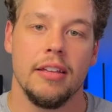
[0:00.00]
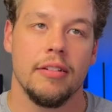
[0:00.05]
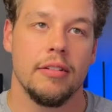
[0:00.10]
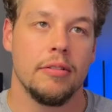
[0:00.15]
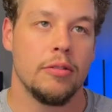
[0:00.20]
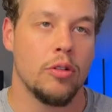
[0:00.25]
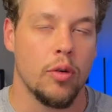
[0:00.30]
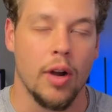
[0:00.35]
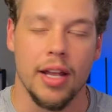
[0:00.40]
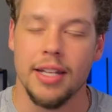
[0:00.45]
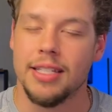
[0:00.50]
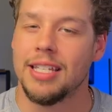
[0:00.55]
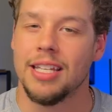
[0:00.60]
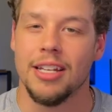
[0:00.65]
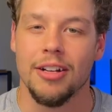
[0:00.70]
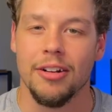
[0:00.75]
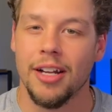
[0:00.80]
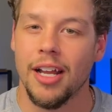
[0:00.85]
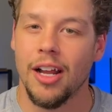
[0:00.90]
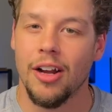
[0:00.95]

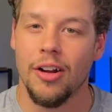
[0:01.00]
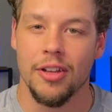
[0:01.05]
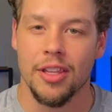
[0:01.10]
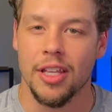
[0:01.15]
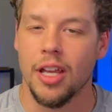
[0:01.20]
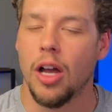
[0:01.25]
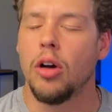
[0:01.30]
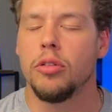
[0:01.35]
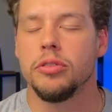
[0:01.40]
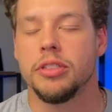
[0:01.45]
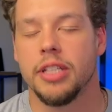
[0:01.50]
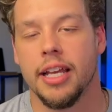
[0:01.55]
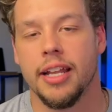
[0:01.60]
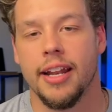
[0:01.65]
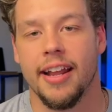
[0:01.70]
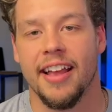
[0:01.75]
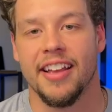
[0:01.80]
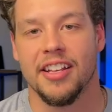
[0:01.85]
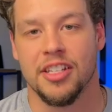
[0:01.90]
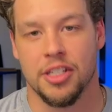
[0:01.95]
criteria, or the
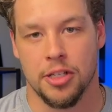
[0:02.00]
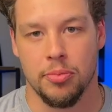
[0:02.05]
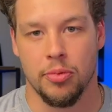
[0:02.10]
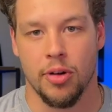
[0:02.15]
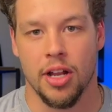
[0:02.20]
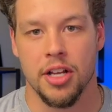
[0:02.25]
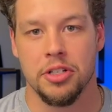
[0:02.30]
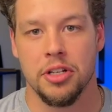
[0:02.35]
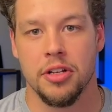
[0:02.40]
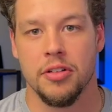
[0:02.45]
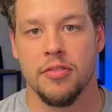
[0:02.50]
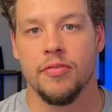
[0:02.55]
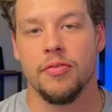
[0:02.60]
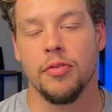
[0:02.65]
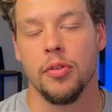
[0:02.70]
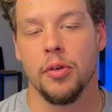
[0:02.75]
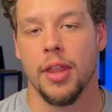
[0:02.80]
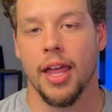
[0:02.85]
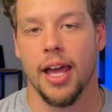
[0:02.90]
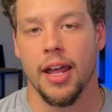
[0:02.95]
OData expression
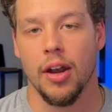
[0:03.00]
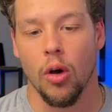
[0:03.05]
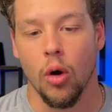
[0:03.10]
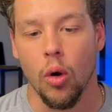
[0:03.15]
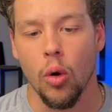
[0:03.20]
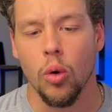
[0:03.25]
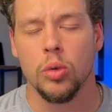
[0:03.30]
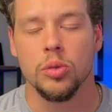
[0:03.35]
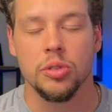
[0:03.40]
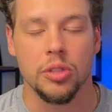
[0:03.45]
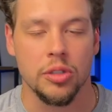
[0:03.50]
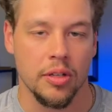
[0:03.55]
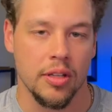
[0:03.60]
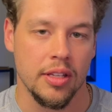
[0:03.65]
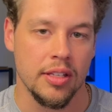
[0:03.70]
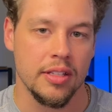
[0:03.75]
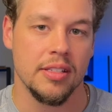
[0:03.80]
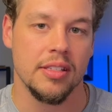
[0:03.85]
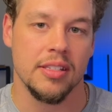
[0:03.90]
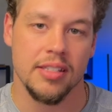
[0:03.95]
for that older
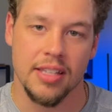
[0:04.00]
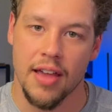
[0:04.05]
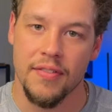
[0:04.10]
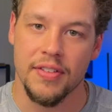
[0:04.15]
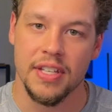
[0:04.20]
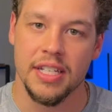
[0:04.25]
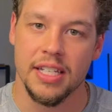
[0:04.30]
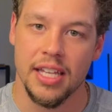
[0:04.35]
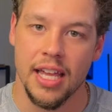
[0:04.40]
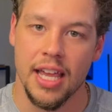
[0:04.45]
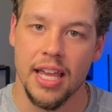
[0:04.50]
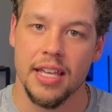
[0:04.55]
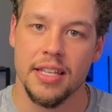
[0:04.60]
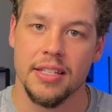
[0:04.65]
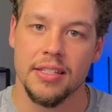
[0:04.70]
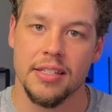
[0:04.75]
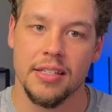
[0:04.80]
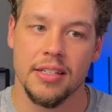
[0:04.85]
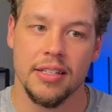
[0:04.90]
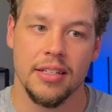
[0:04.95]
than 7
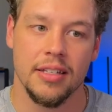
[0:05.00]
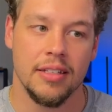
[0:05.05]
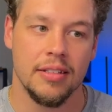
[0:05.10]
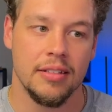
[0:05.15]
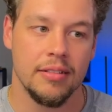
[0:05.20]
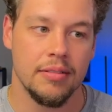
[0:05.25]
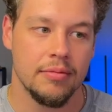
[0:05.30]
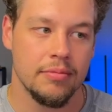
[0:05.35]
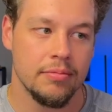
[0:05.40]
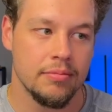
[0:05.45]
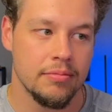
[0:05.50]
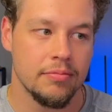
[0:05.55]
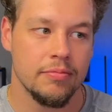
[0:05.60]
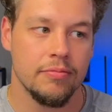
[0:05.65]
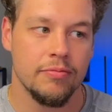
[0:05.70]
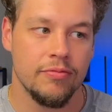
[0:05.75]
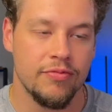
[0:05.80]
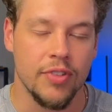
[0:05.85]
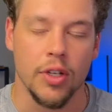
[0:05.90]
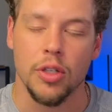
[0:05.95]
days
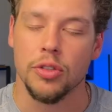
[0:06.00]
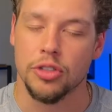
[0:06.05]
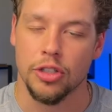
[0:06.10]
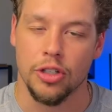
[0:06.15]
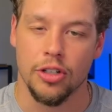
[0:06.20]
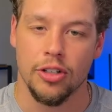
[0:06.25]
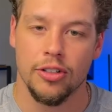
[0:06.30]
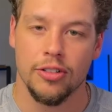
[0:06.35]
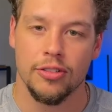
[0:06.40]
filter. I